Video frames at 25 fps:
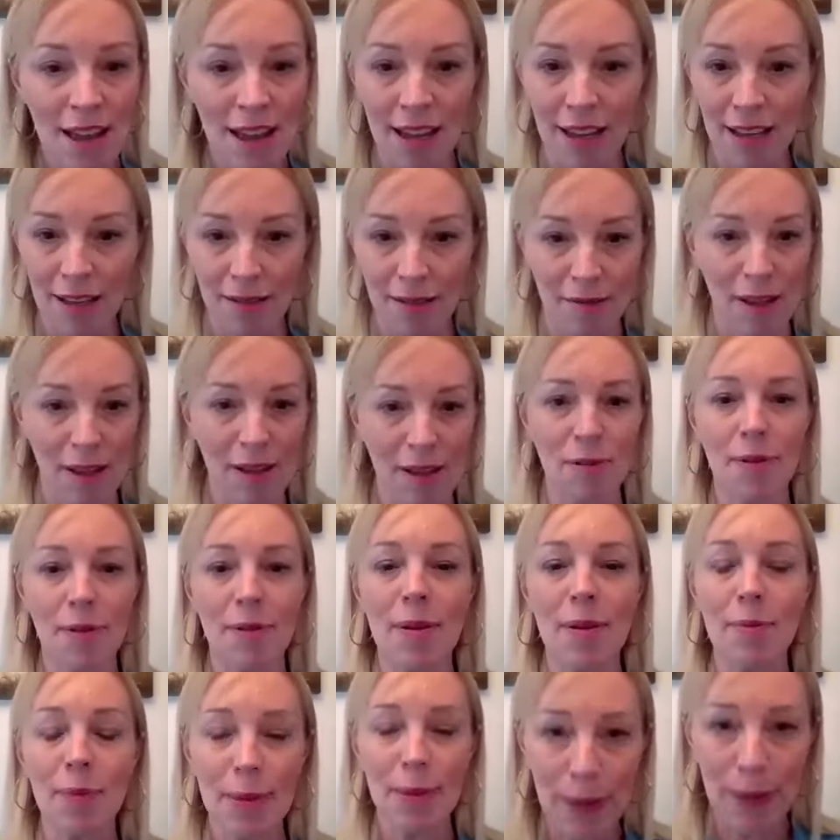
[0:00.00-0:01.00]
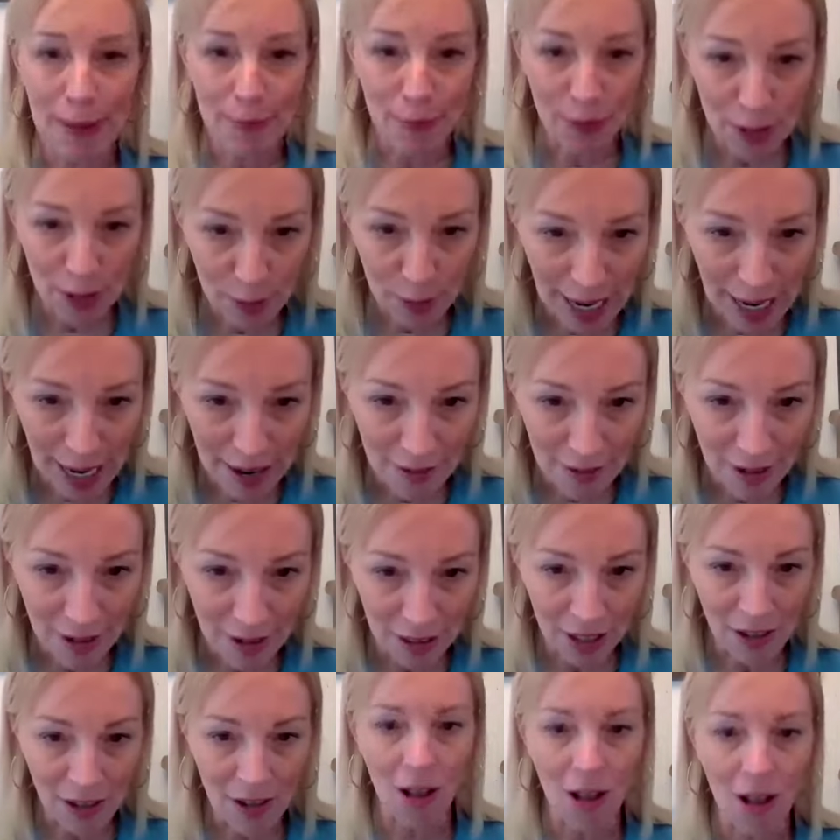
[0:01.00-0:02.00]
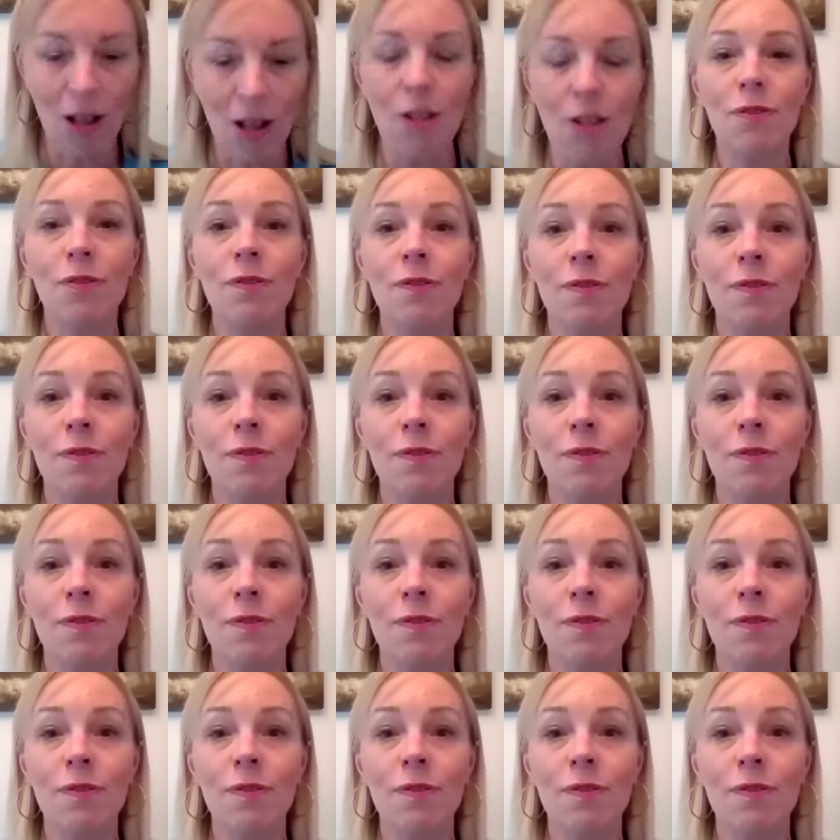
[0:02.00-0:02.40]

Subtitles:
How many people do we have on the call?